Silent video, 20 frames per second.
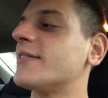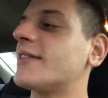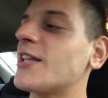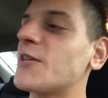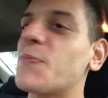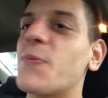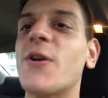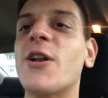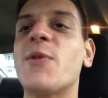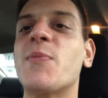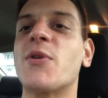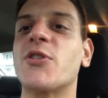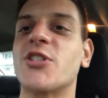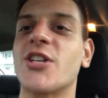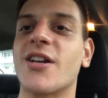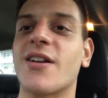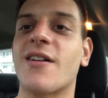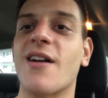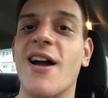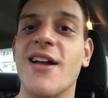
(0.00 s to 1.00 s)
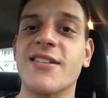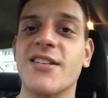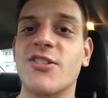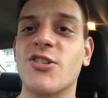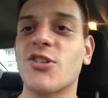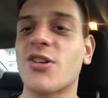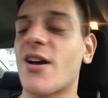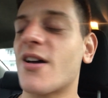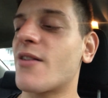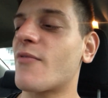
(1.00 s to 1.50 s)
that's pretty much it, guys. I
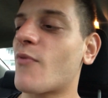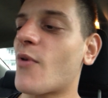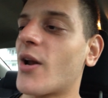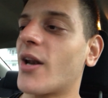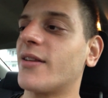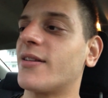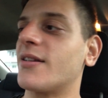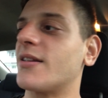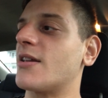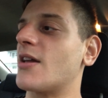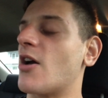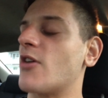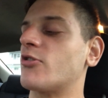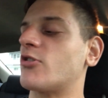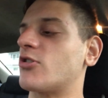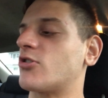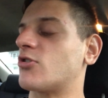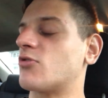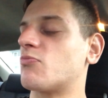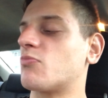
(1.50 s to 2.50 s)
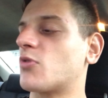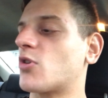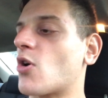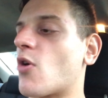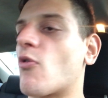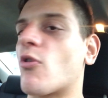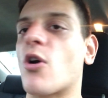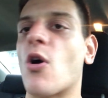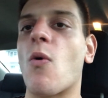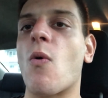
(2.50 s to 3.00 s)
just kind of wanted to
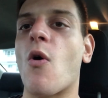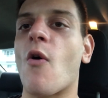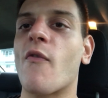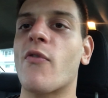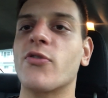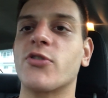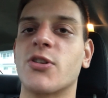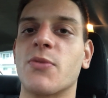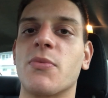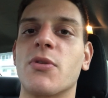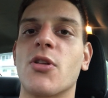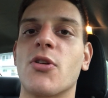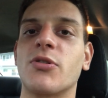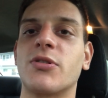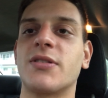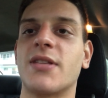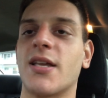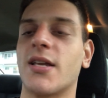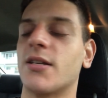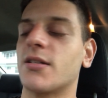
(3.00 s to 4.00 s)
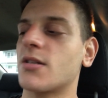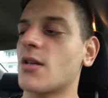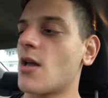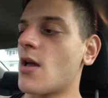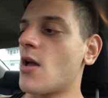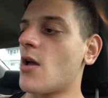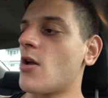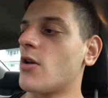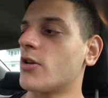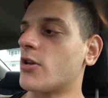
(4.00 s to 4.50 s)
go over some of those things.
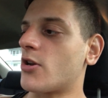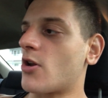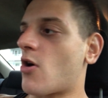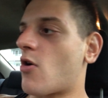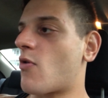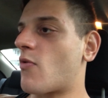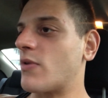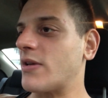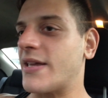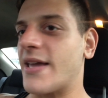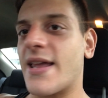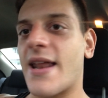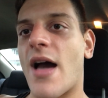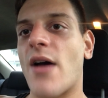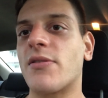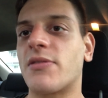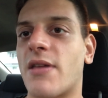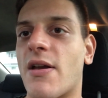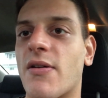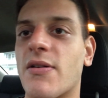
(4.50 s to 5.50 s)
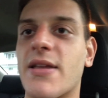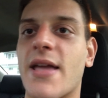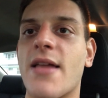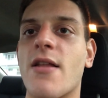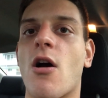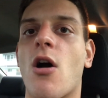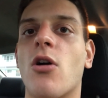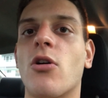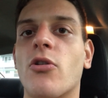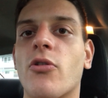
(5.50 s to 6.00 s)
You know, get out there, get
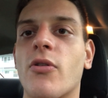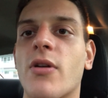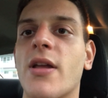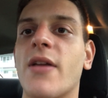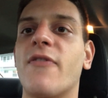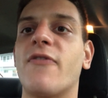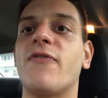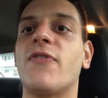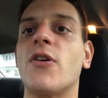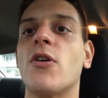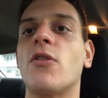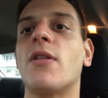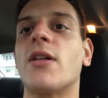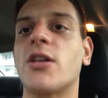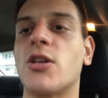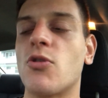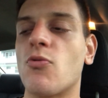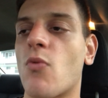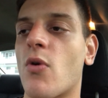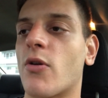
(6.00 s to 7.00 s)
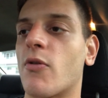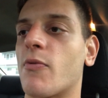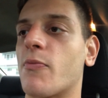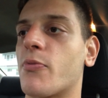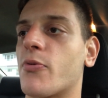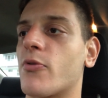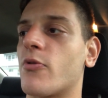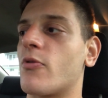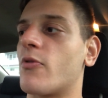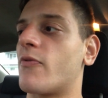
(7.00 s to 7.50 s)
hungry, feel like you want to
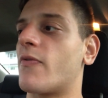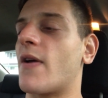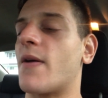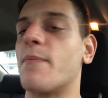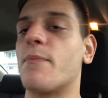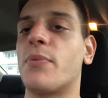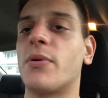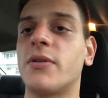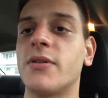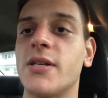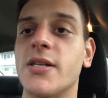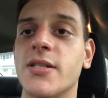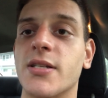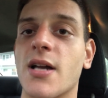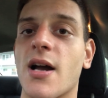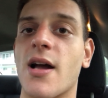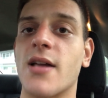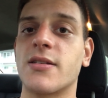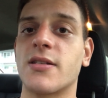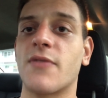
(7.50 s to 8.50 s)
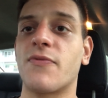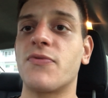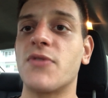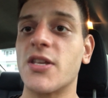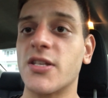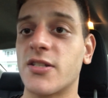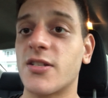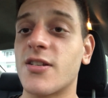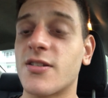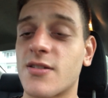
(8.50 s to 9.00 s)
improve. And please, guys, if
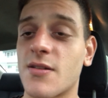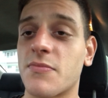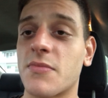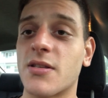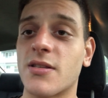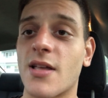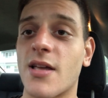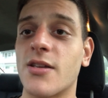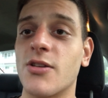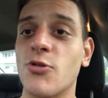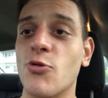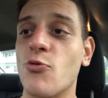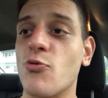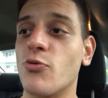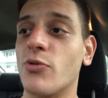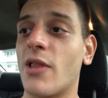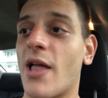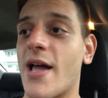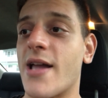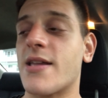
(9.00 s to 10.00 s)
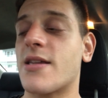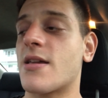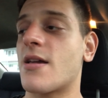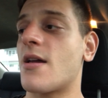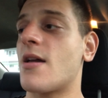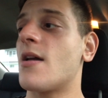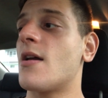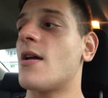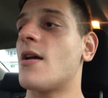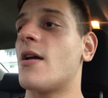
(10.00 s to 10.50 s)
this is something that you like,
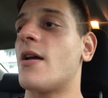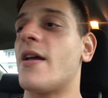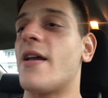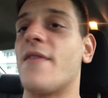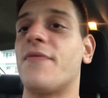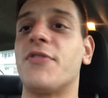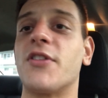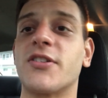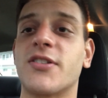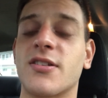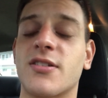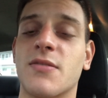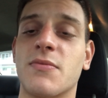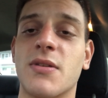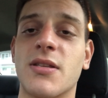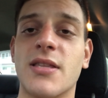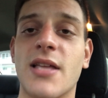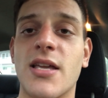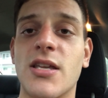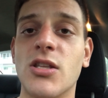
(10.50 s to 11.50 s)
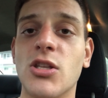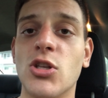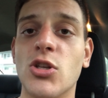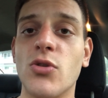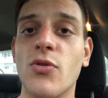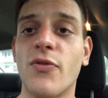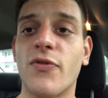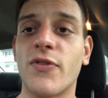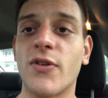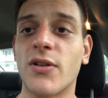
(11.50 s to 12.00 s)
if this is something that
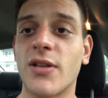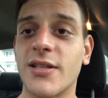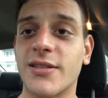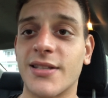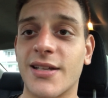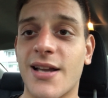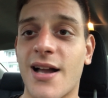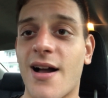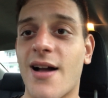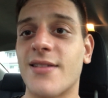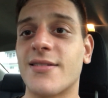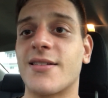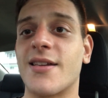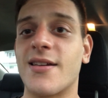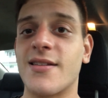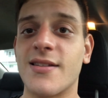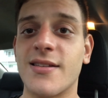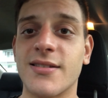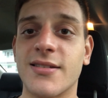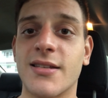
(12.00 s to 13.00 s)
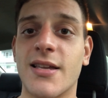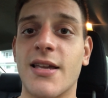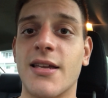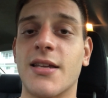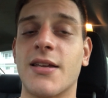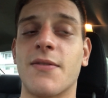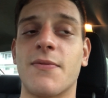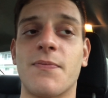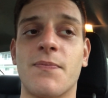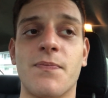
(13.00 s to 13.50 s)
you feel like the content is
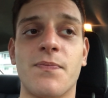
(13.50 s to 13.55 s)
like